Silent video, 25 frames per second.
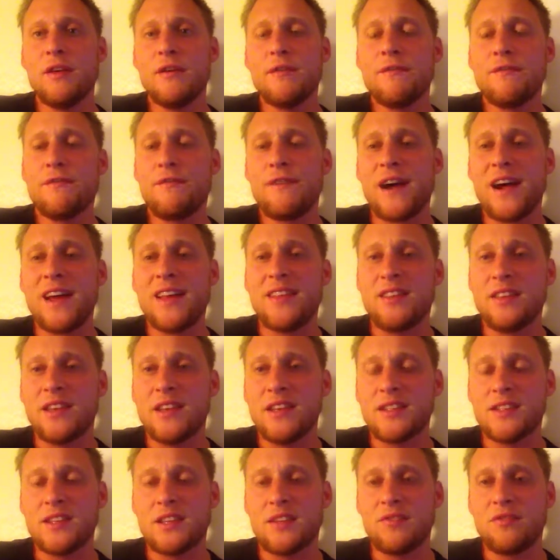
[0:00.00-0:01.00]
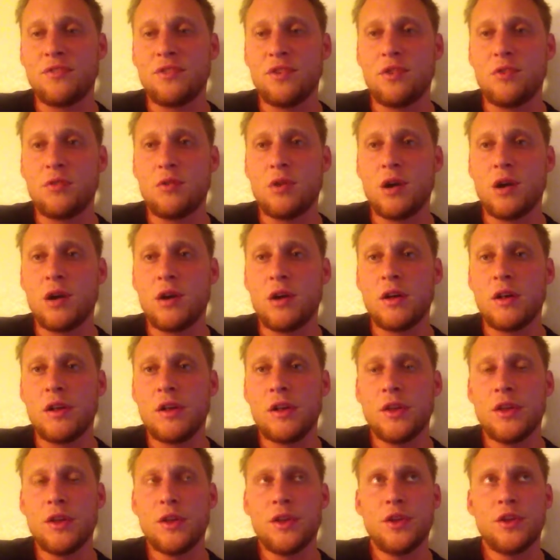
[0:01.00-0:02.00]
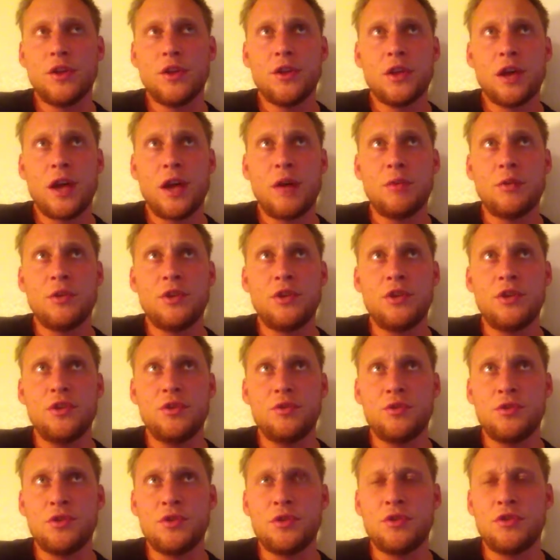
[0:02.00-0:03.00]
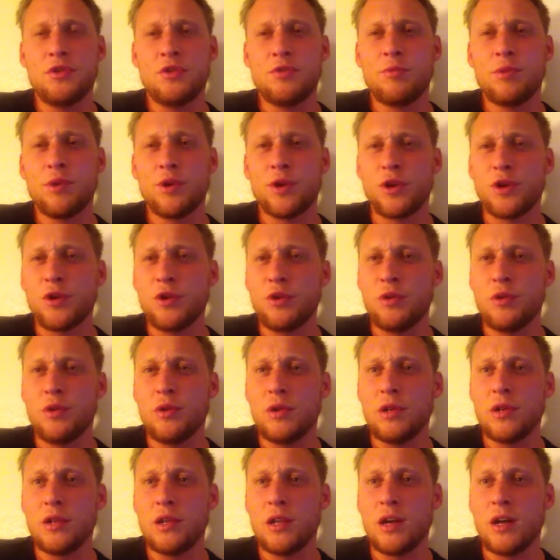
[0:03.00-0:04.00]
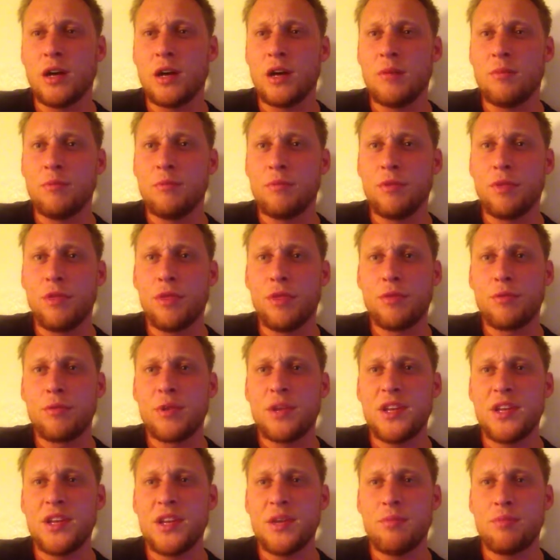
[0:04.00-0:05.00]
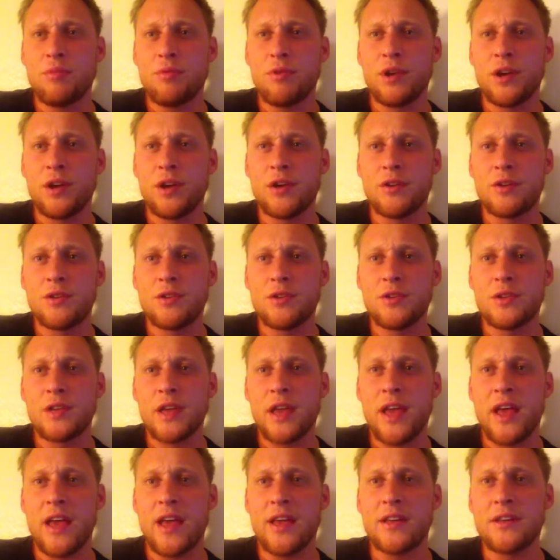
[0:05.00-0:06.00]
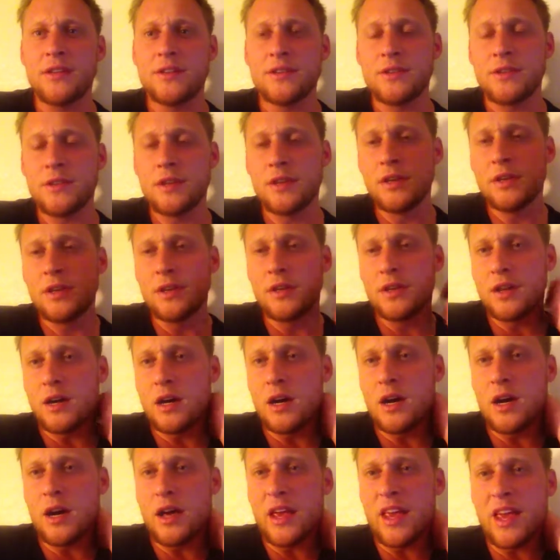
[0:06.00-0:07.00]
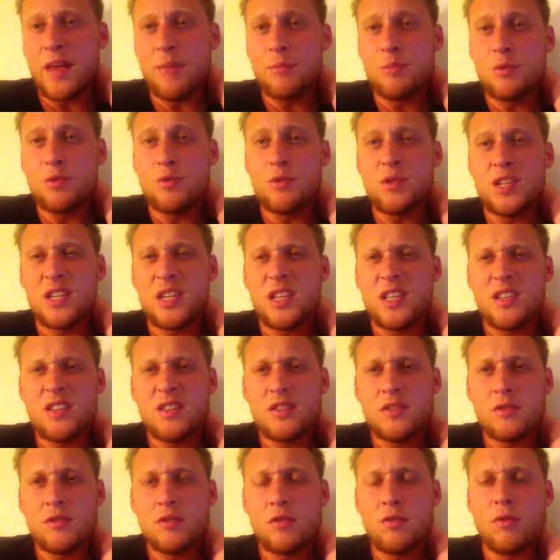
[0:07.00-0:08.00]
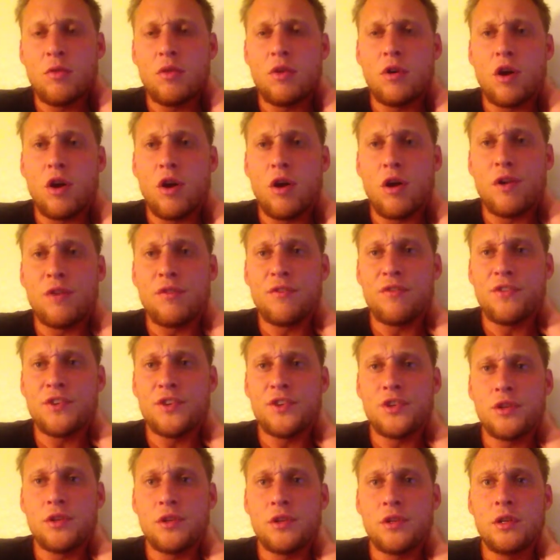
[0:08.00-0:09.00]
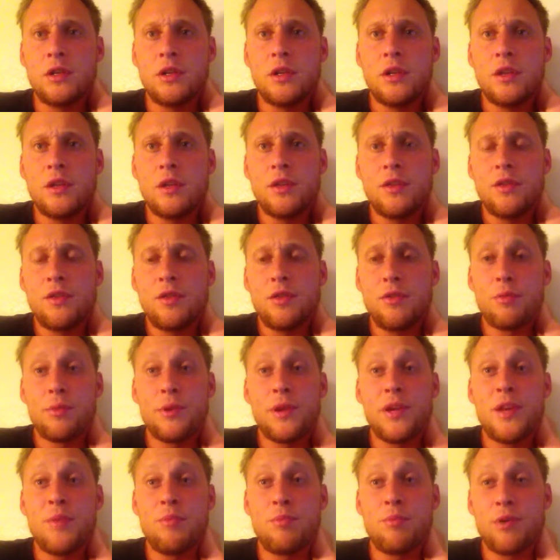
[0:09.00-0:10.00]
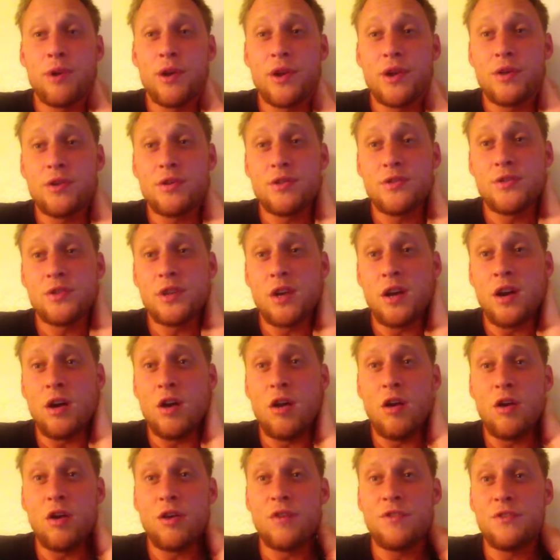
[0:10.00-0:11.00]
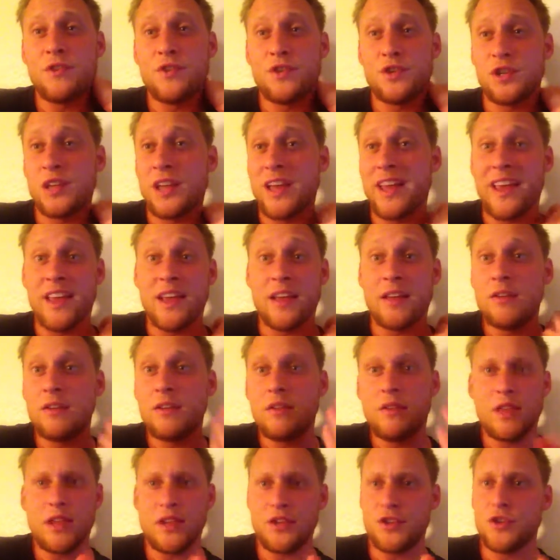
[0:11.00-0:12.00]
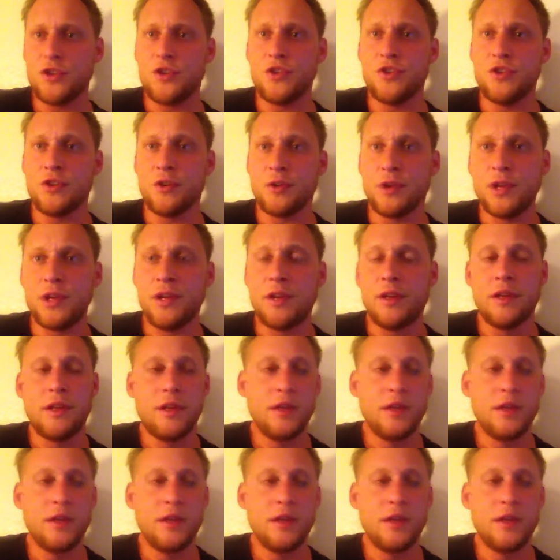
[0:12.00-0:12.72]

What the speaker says: find this if you I would YouTube or Google 3D printers and amputees, or artificial 3D printers, artificial hand. That should do it.